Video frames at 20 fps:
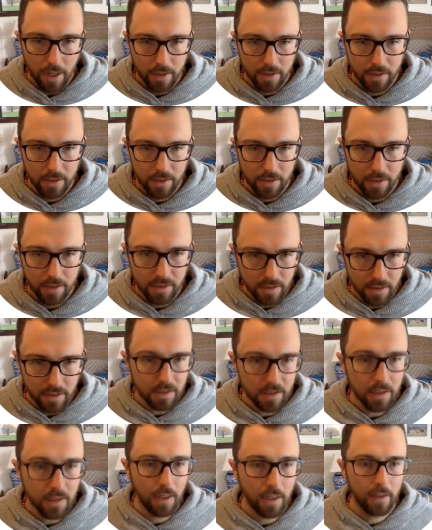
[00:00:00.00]
acid, and
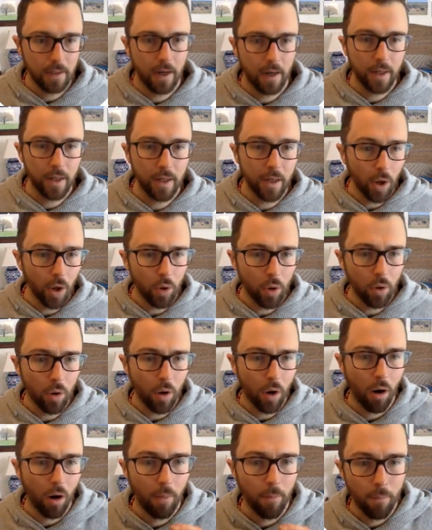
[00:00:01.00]
cysteine,
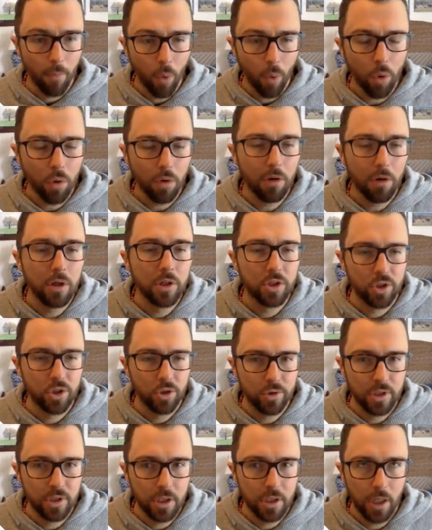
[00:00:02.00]
are more
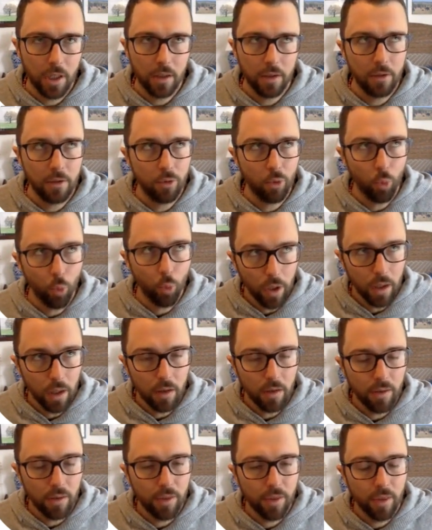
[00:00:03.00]
associated
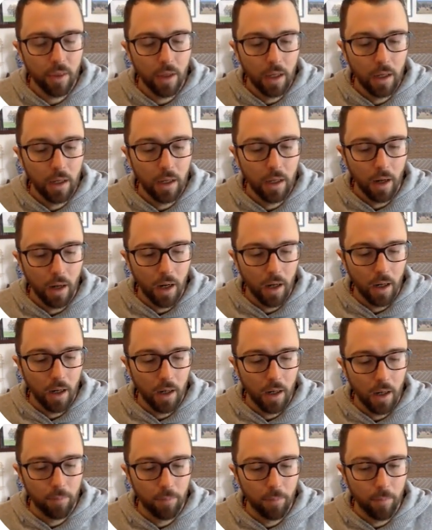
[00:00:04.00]
with
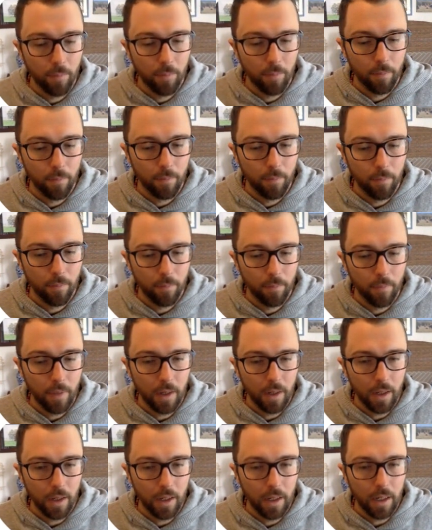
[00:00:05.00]
an
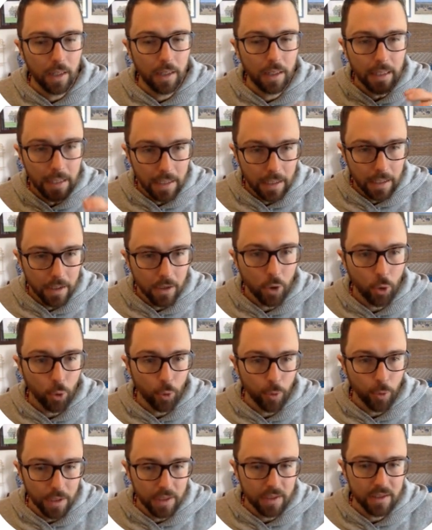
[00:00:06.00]

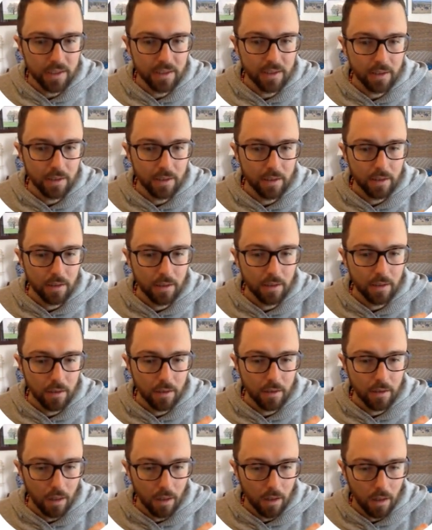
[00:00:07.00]
increased
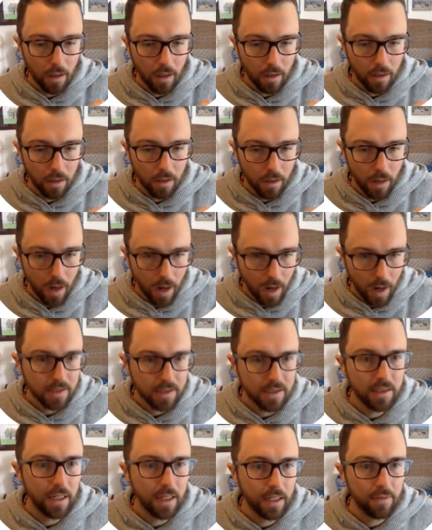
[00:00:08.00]

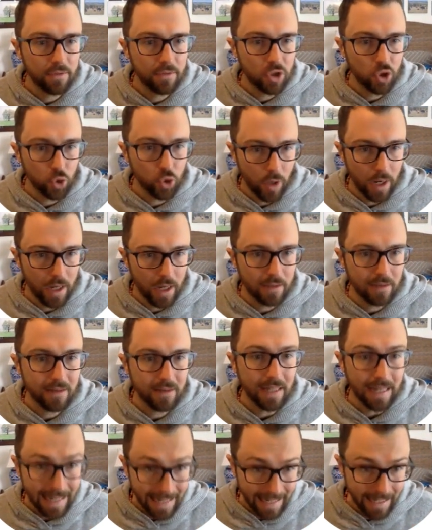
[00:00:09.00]
oxidative stress
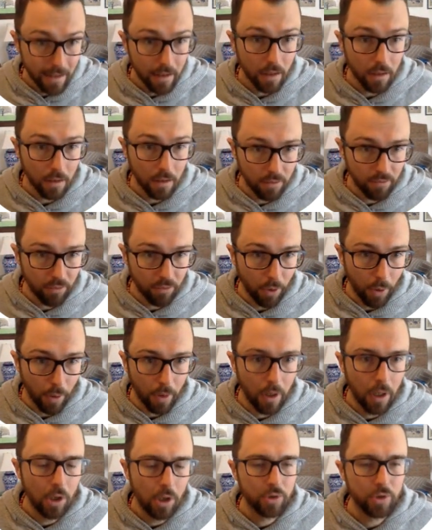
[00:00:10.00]
in the liver.
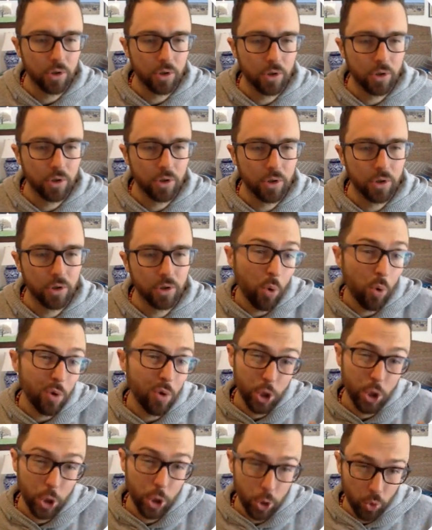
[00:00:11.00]
So the more
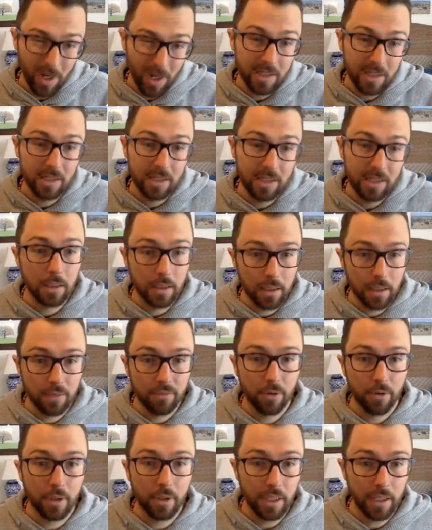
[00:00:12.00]
stress the
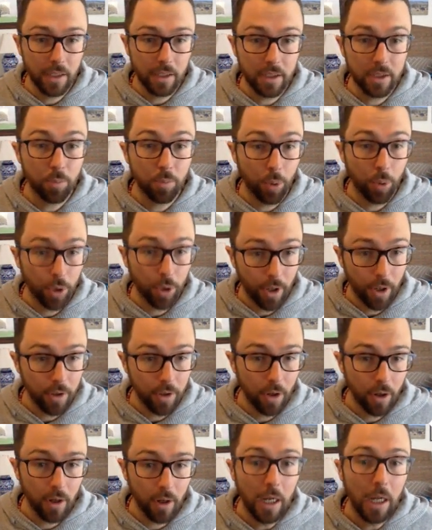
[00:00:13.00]
liver is put
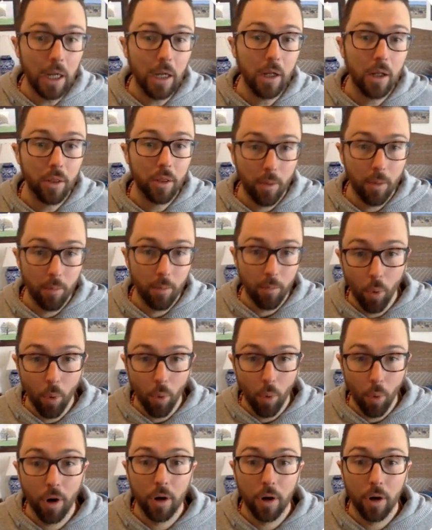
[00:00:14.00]
under, the
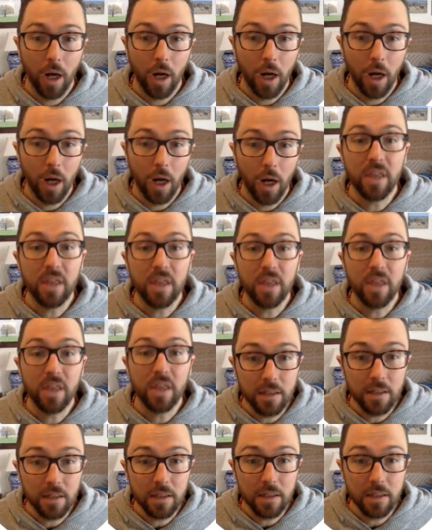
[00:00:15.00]
more of
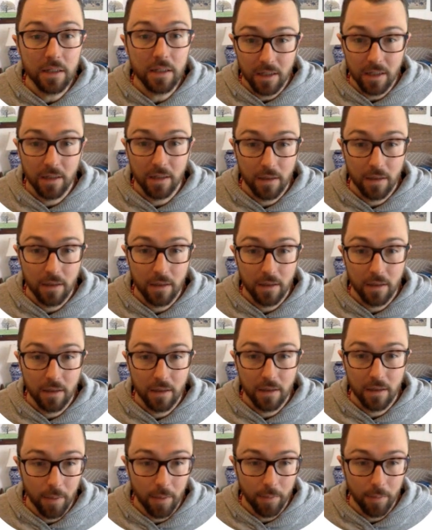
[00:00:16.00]
these
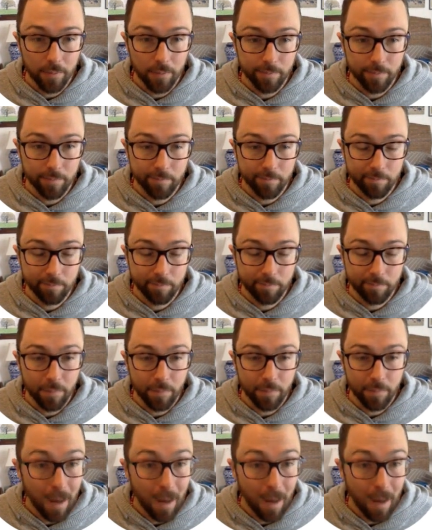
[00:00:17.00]

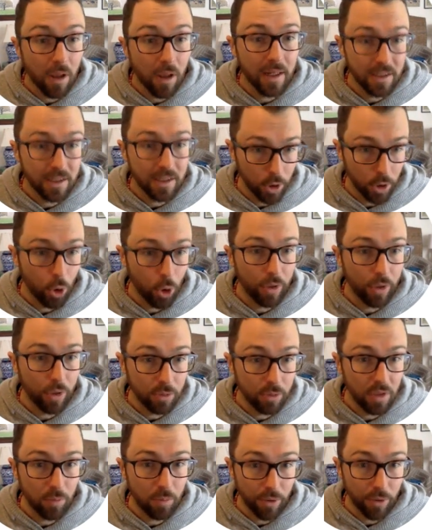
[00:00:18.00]
metabolites are going
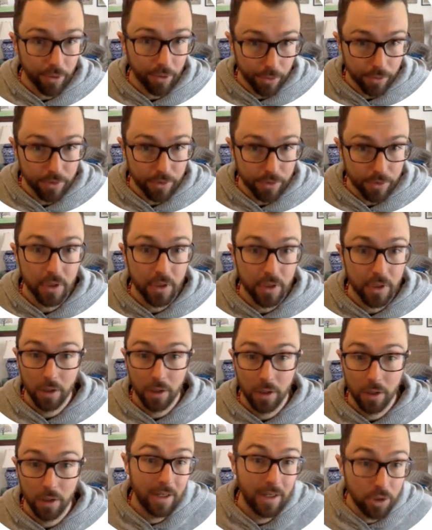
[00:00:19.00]
to be produced.
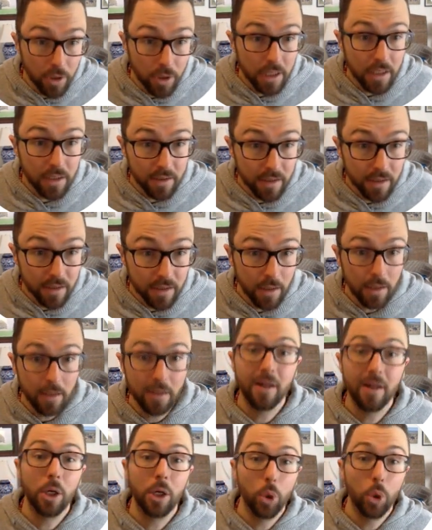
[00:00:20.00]
So as you can
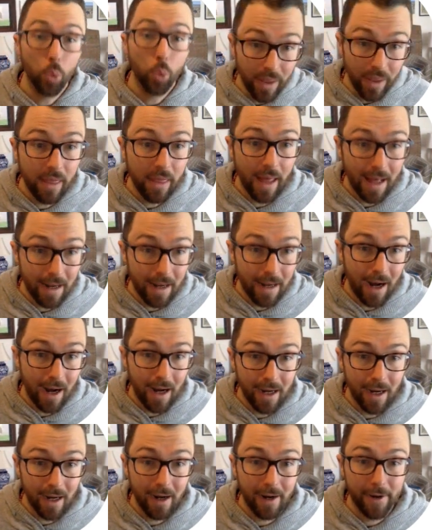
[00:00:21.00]
see, with that
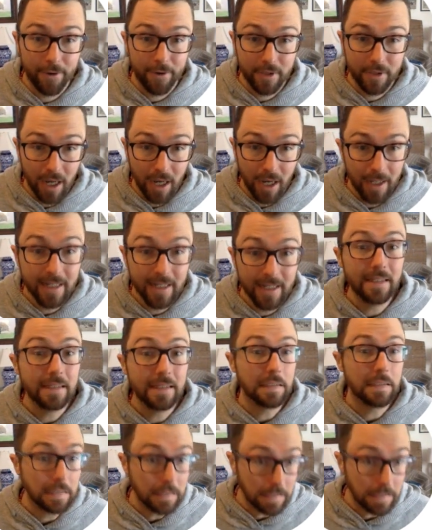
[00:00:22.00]
high iron diet,